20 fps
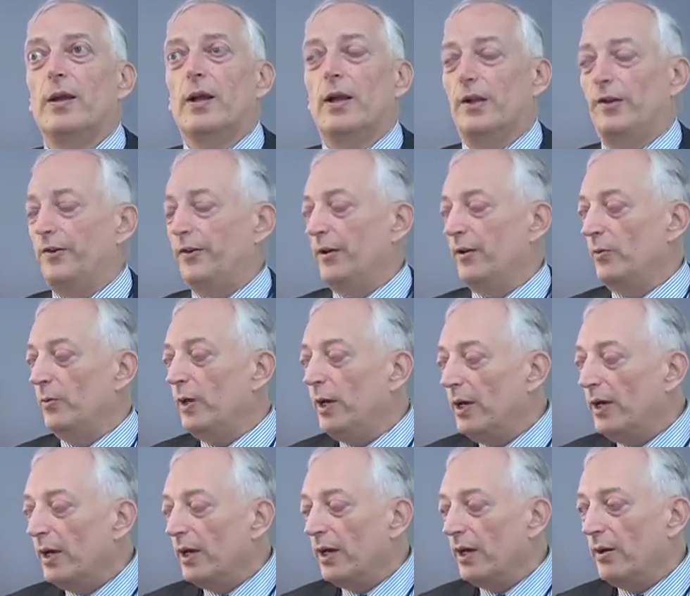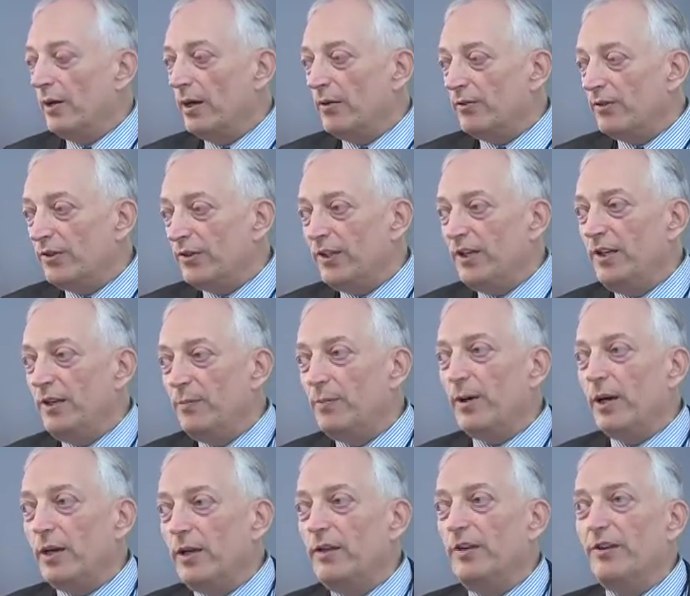And so we now have seen
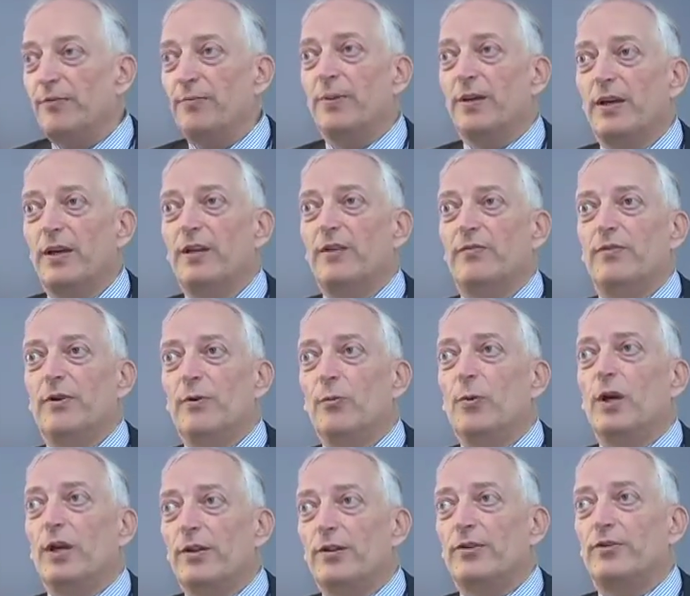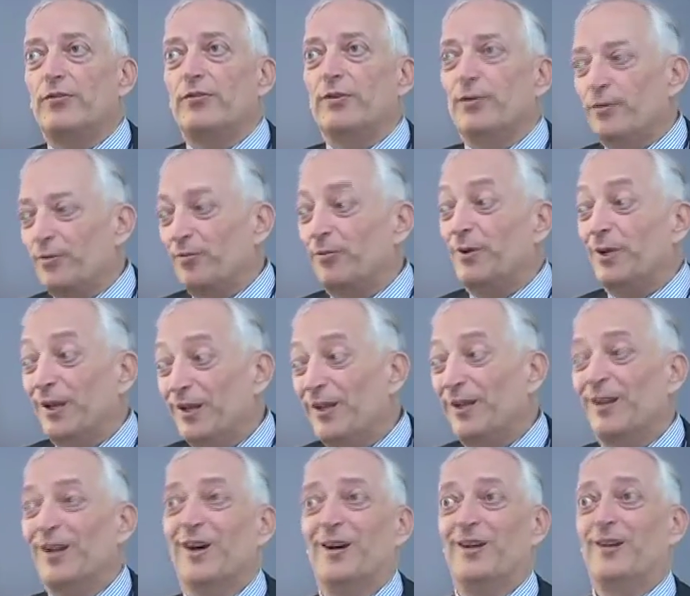by his behavior where the truth really
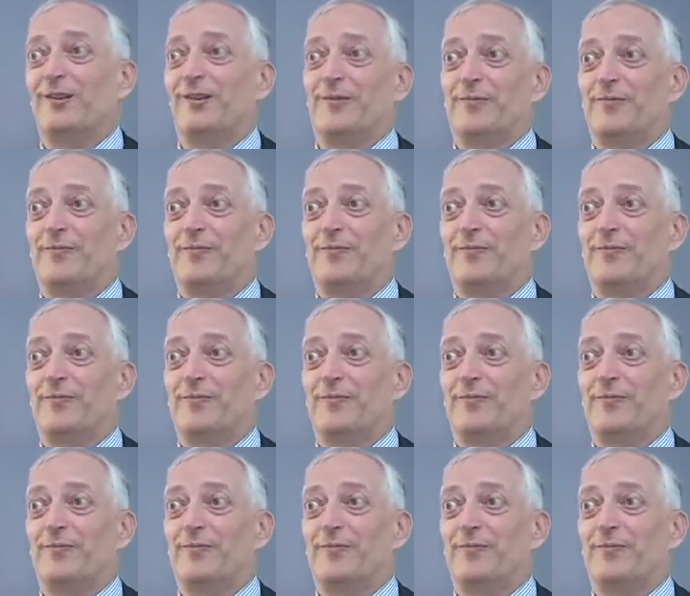lies.